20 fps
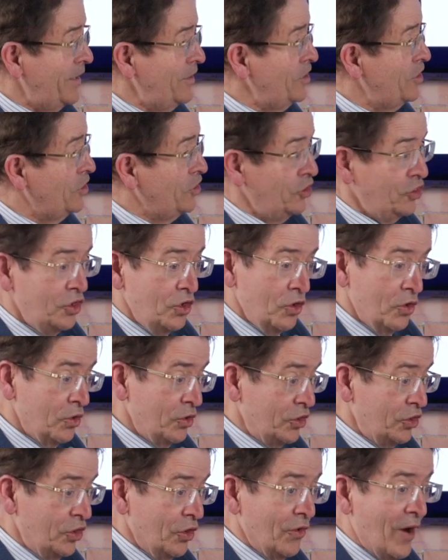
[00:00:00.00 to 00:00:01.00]

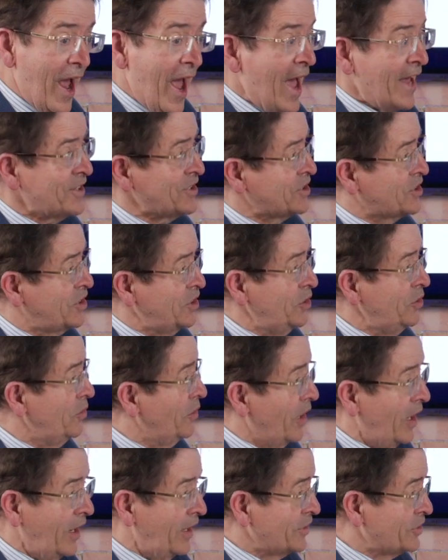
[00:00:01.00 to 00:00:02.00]
you're asked
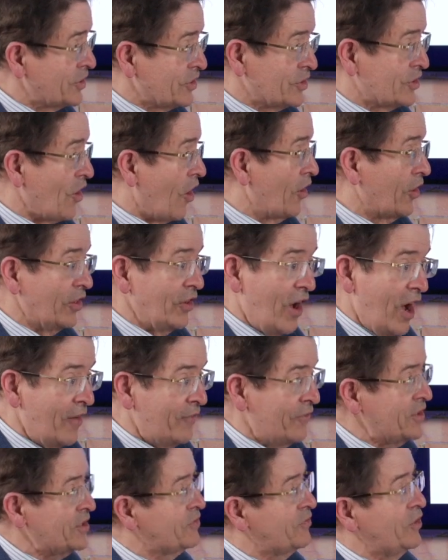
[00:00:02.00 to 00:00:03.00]
to start an
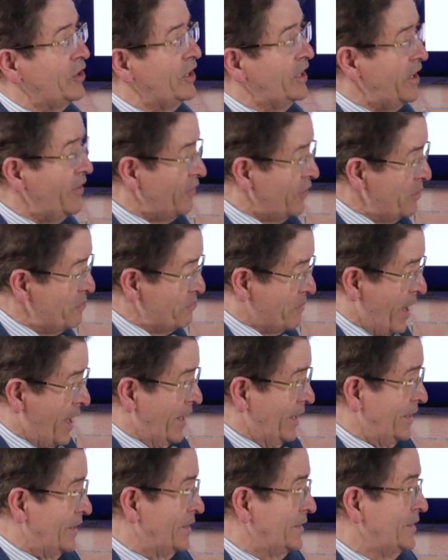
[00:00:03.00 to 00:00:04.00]
office for a different
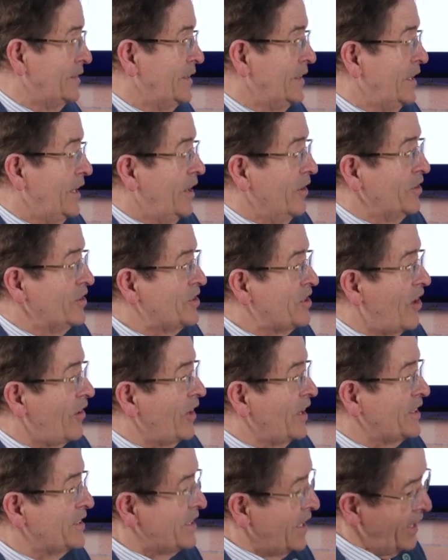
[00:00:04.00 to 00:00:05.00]
bank here in Salt
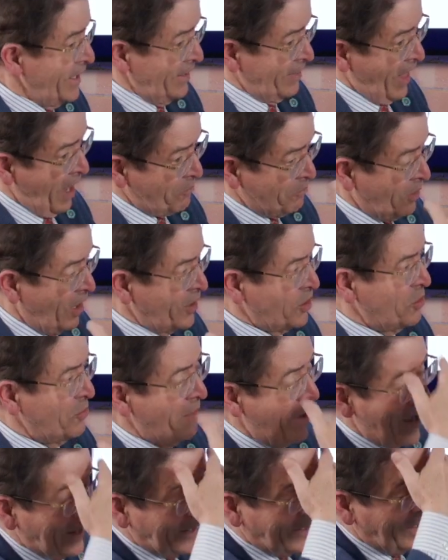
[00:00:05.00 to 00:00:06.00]
Lake City, and that brought you
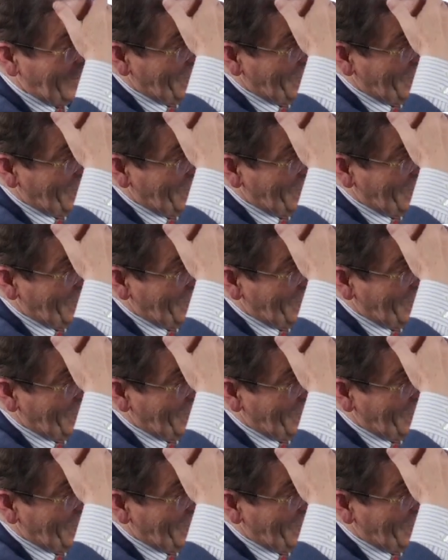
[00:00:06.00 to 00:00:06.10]
back here,